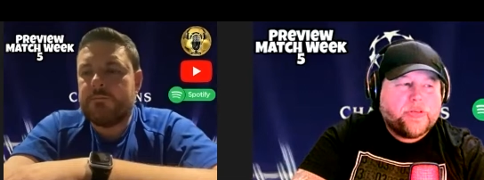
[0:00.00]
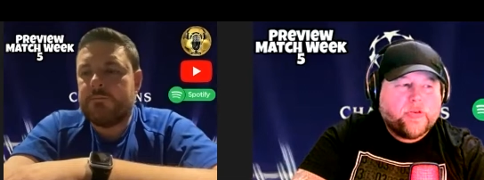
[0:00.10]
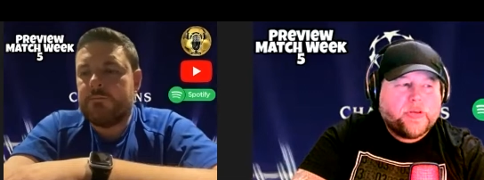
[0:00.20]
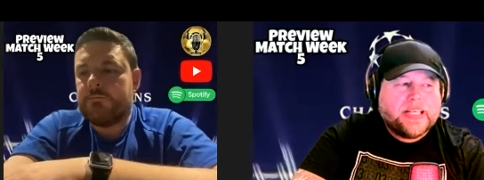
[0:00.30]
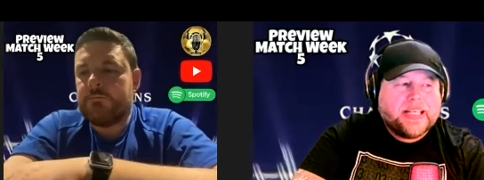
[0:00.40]
Speaker 1: the
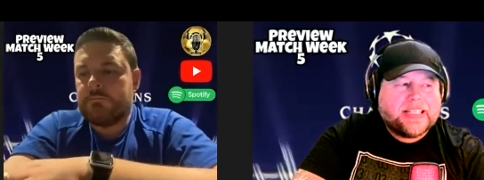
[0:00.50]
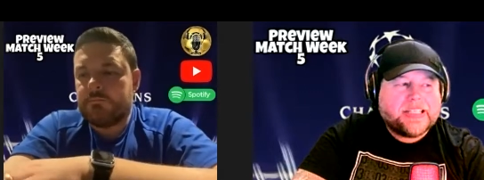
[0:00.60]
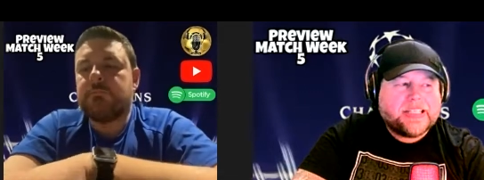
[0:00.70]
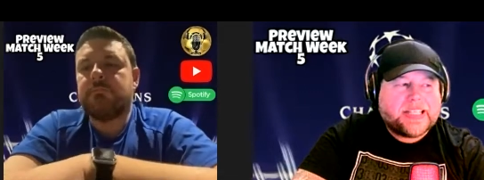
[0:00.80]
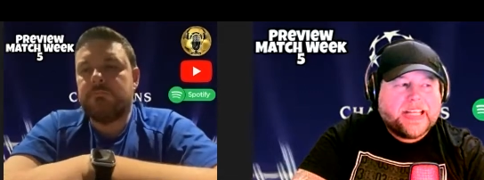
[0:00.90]
running at
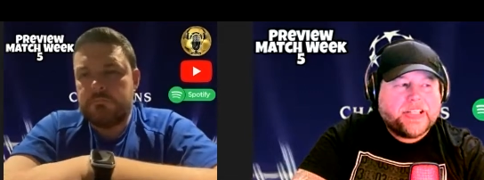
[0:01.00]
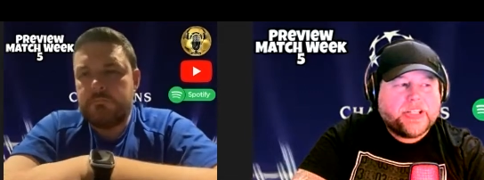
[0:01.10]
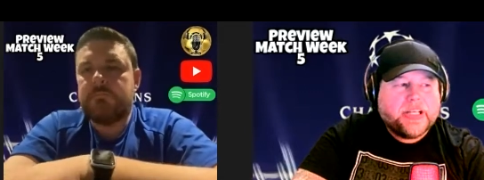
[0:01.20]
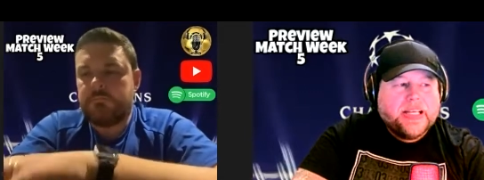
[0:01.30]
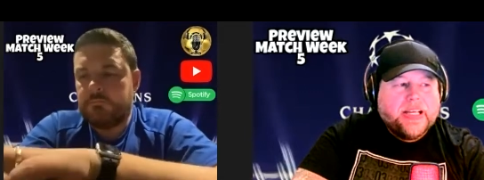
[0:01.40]
this stage.
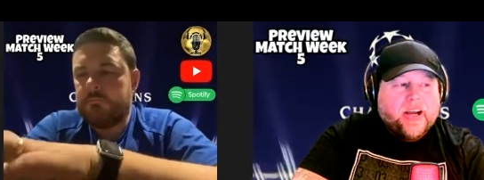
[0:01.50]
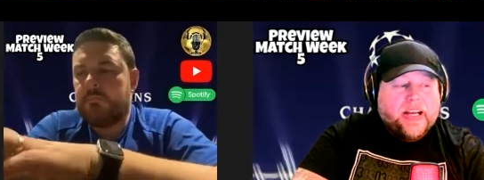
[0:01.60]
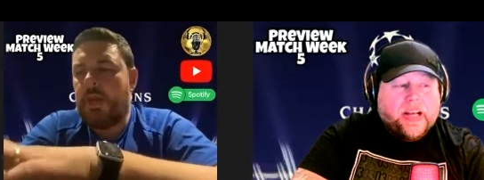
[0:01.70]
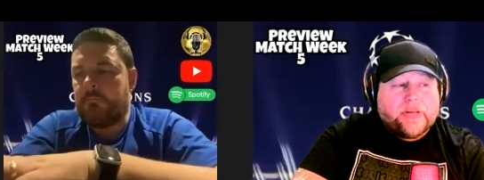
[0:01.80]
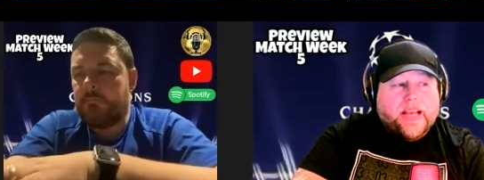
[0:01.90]

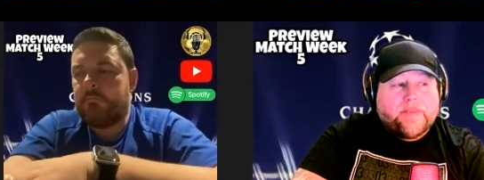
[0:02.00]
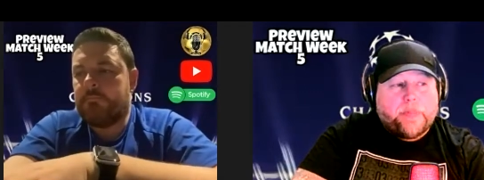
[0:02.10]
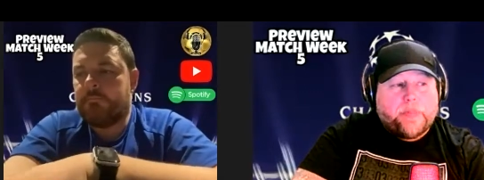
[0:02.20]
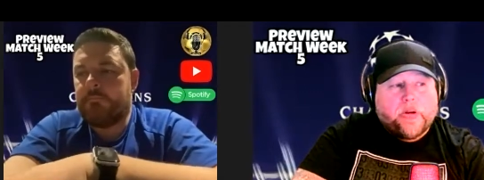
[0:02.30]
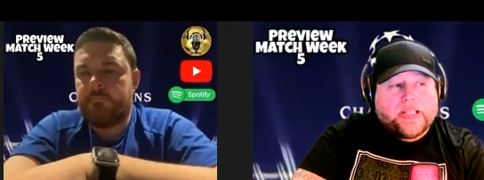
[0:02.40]
I know they have a
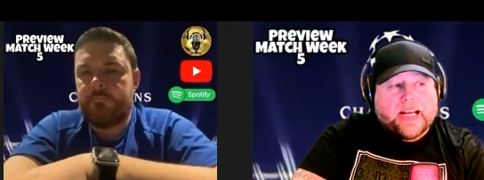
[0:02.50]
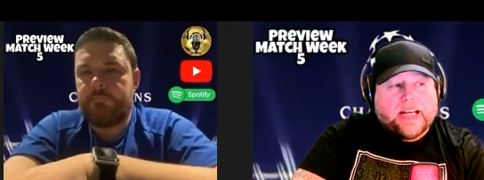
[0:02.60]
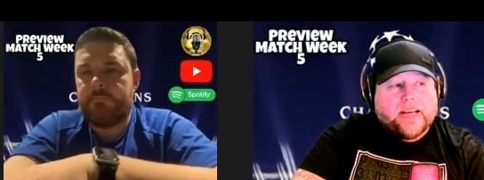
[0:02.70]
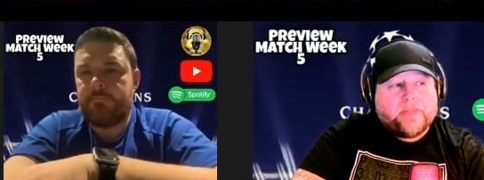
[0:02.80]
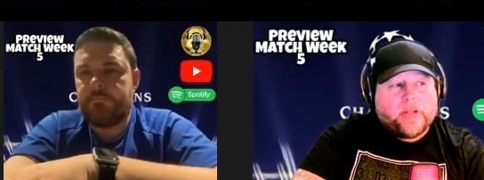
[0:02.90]
point there,
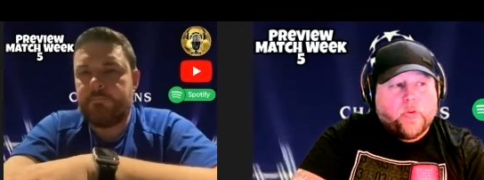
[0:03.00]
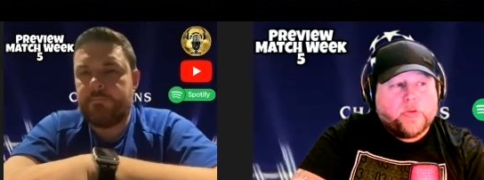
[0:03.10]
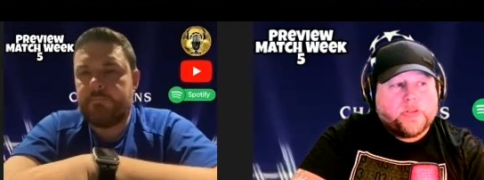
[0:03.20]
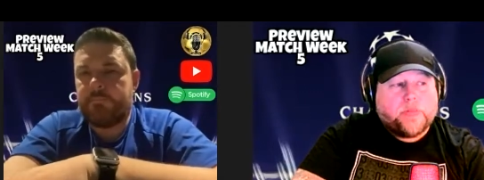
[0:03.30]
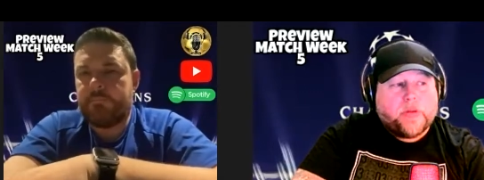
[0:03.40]
and if they
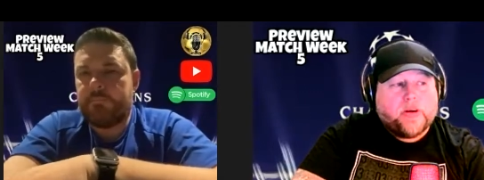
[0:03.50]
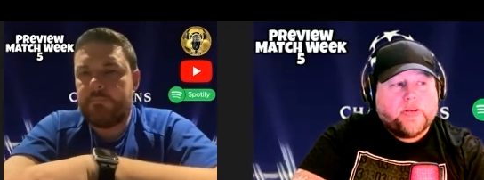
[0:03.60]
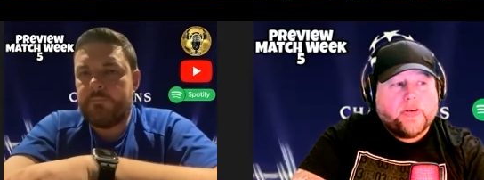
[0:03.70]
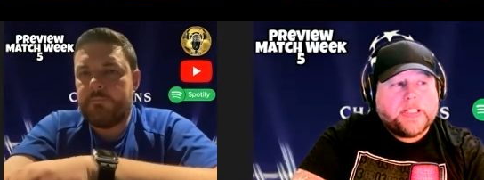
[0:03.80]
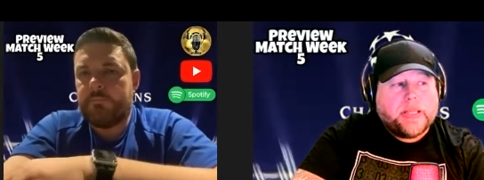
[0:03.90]
won tomorrow
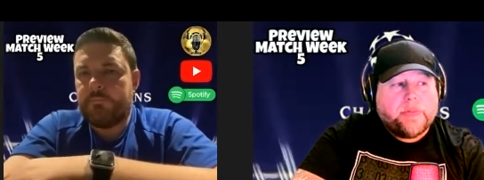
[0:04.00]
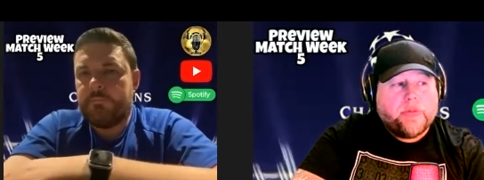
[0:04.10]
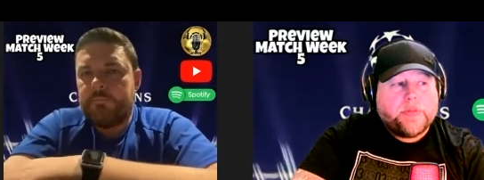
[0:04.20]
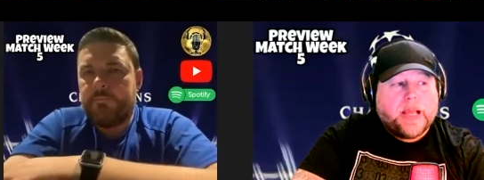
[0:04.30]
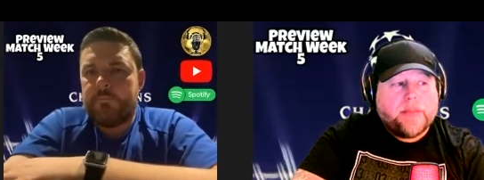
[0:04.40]
night, they
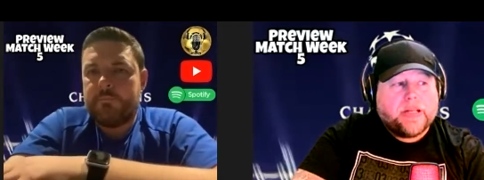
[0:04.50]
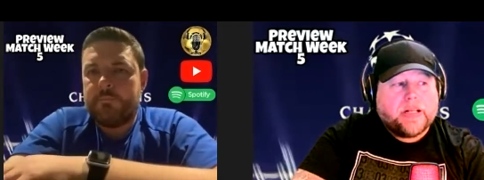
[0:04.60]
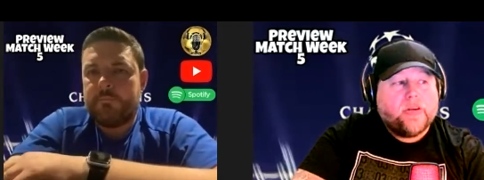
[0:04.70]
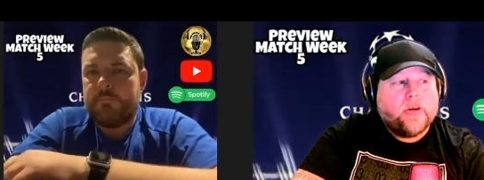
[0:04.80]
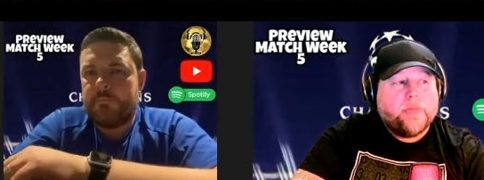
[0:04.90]
might be able to
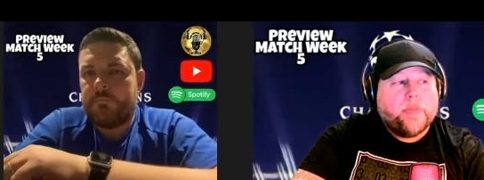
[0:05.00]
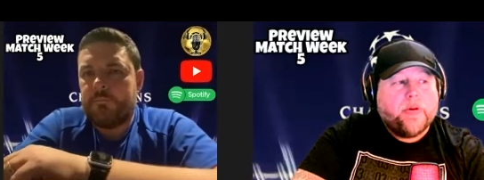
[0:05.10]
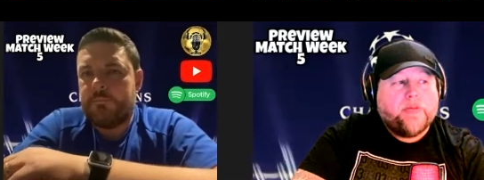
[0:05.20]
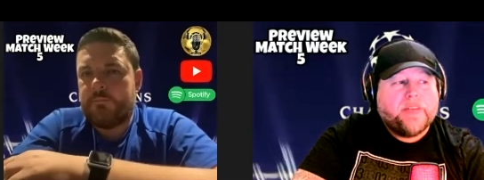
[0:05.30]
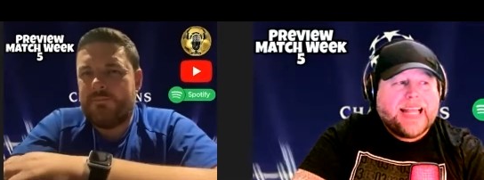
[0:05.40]
climb
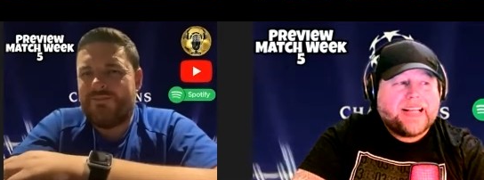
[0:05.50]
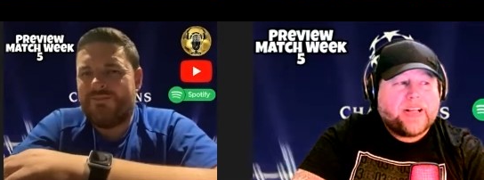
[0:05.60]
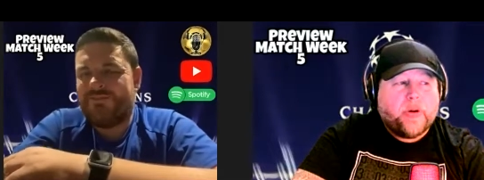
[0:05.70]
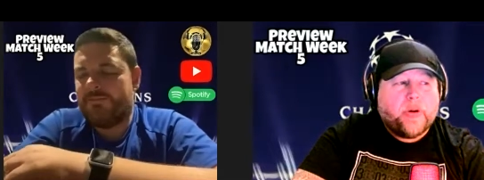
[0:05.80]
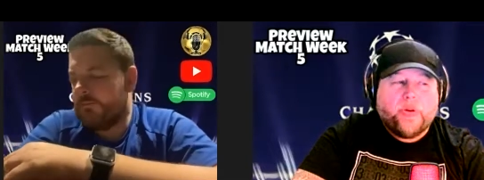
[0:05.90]
above
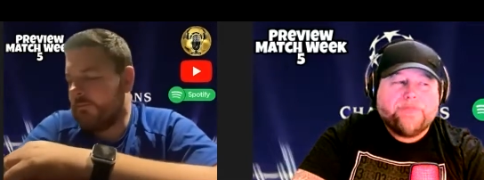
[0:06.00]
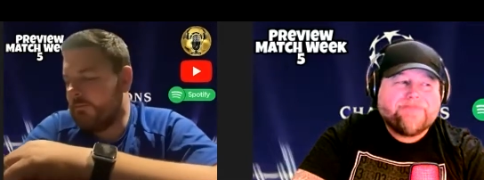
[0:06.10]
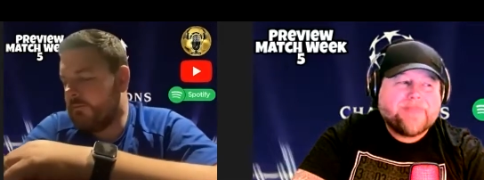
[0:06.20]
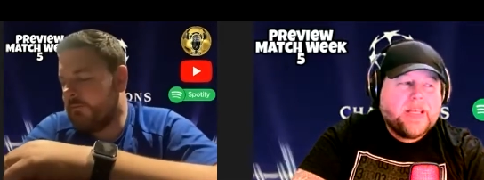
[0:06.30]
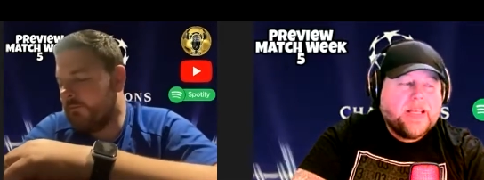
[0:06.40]
Atletico, but
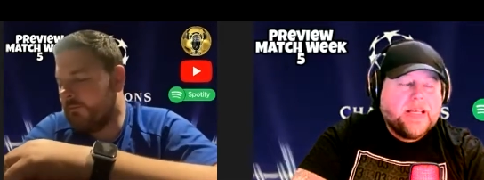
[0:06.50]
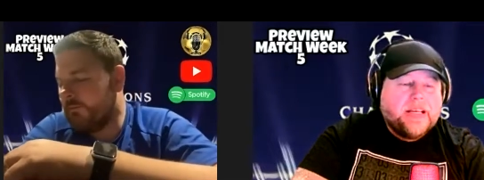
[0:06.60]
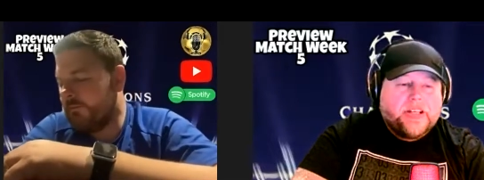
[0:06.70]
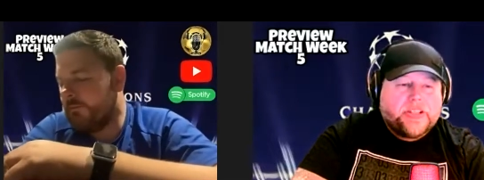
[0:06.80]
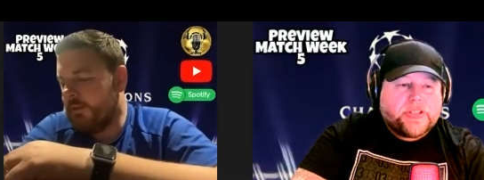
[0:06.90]

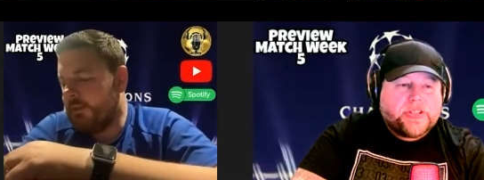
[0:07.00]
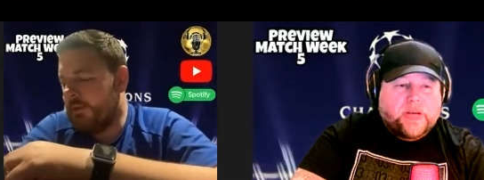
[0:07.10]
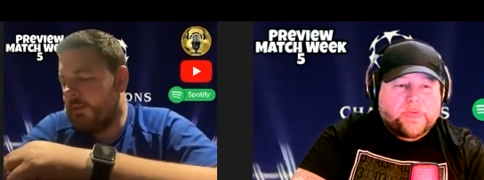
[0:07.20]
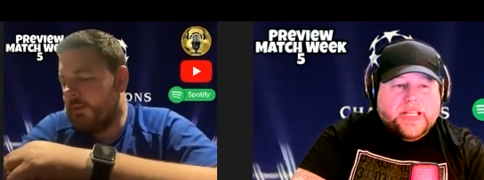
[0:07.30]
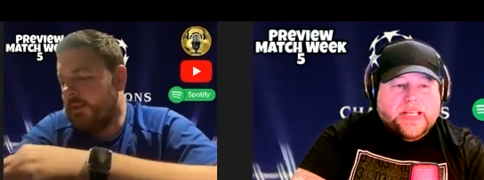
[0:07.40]
I just
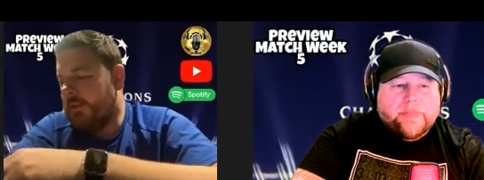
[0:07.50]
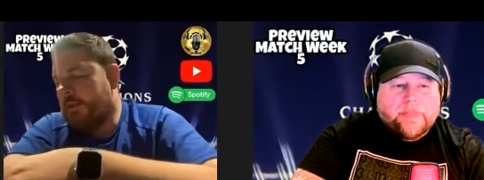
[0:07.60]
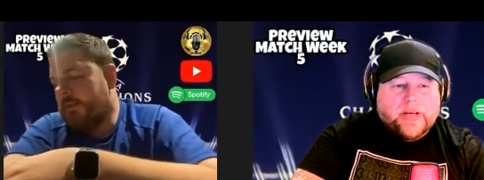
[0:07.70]
don't see them.